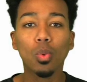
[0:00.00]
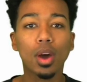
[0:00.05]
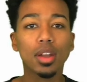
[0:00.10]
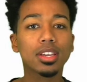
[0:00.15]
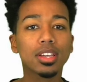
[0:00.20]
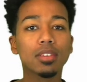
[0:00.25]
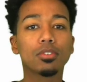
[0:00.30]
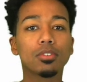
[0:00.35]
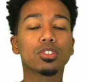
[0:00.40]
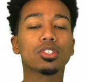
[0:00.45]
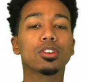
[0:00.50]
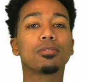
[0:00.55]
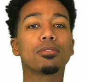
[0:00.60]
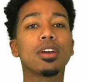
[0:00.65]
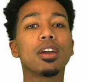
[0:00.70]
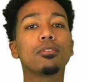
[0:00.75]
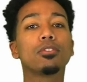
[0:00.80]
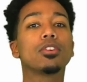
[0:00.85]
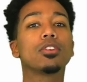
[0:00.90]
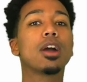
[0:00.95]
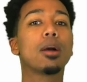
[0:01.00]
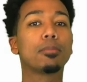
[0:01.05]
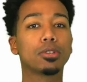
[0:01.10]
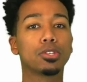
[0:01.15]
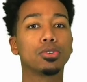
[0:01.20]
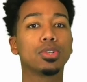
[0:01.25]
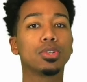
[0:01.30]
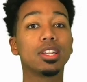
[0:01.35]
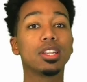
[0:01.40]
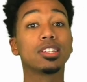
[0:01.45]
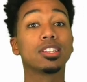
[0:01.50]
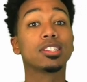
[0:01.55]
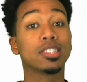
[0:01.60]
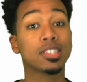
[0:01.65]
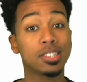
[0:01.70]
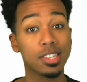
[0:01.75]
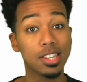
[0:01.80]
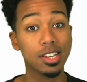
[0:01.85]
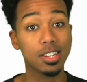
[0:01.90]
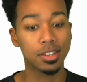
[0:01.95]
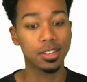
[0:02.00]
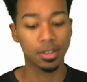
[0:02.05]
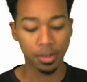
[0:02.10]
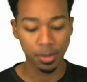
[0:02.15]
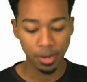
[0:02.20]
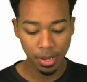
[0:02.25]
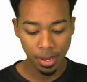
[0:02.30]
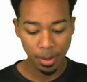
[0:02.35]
to give yourself every opportunity to succeed here